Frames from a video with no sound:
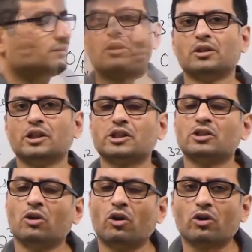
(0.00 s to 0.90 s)
This
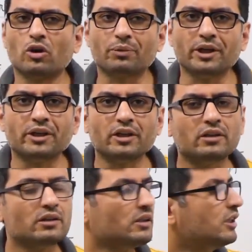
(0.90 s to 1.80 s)
NOT operator
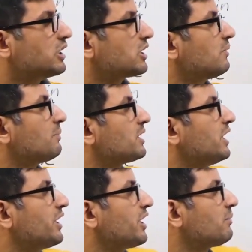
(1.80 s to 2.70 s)
is
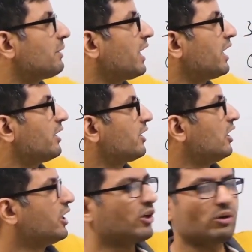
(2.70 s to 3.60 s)
represented by
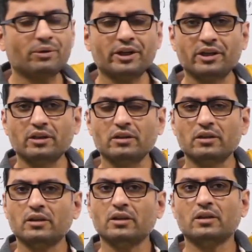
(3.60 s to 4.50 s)
tilde operator.
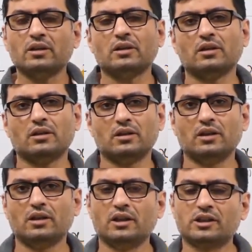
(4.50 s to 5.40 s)

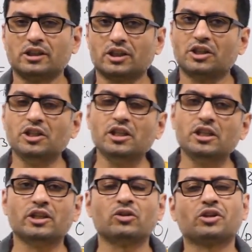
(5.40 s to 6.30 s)
It's a
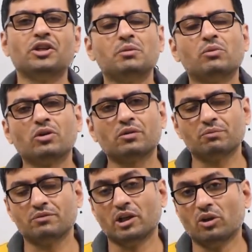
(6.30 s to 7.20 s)
key in your
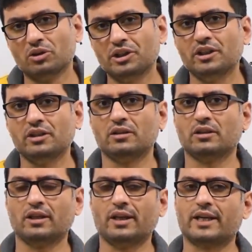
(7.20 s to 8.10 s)
keyboard below the
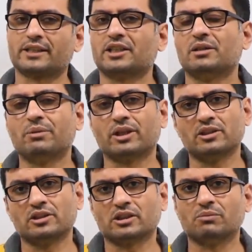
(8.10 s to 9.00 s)
escape
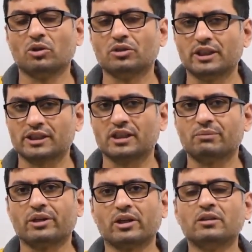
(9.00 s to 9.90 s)
button, just below the
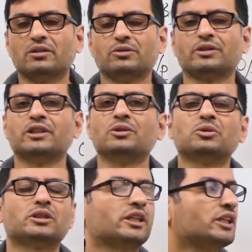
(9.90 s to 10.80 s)
escape button. You can
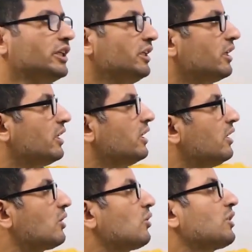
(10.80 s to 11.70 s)
use that key
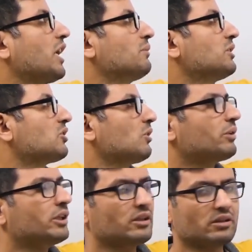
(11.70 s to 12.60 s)
to type this
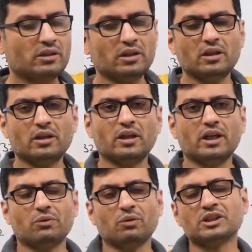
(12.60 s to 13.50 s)
operator.
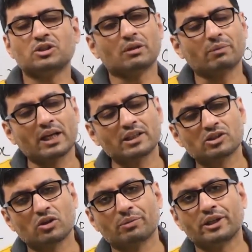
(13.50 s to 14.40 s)
And once you apply
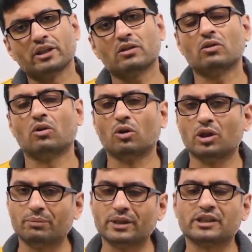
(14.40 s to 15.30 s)
this operator, all
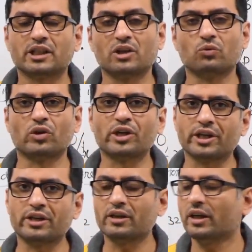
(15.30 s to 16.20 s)
the bits are
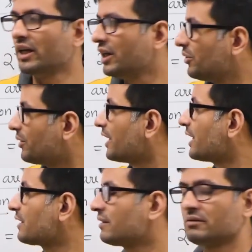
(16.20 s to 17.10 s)
inverted and you
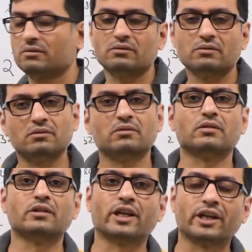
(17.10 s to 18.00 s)
get
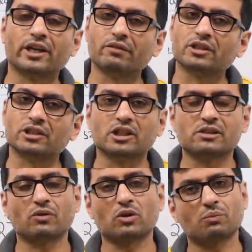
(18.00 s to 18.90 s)
negative results
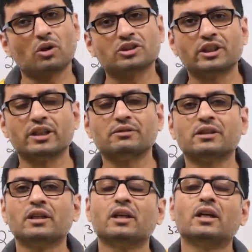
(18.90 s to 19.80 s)
for
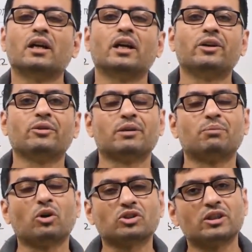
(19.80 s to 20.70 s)
positives and you get
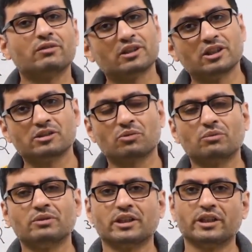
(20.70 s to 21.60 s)
positive results
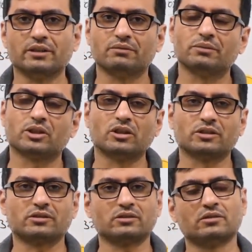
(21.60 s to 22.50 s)
from negative
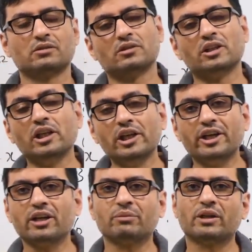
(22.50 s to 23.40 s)
because the
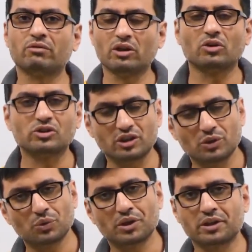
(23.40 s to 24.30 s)
leading bit will also
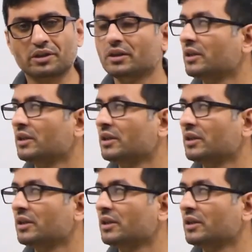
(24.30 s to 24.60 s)
invert.